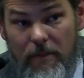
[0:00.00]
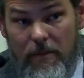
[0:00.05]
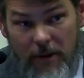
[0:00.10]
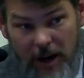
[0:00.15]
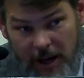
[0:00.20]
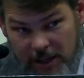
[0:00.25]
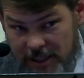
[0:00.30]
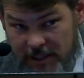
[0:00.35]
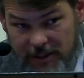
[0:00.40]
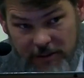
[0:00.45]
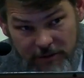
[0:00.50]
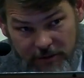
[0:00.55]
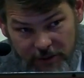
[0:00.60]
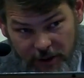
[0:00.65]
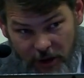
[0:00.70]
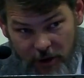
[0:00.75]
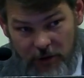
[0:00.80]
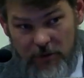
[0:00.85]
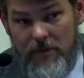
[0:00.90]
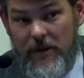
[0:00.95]
must have
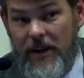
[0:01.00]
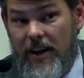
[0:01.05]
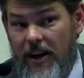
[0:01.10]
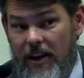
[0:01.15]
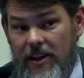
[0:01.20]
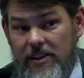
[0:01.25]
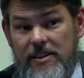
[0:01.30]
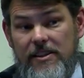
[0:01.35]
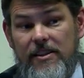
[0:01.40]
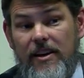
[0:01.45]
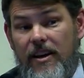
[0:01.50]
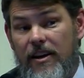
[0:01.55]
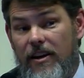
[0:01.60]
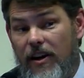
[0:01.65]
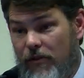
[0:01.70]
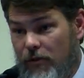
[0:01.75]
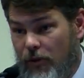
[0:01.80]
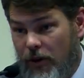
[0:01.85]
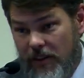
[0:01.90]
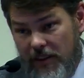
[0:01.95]
wrote because
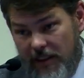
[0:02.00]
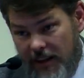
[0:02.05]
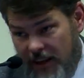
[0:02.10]
of what the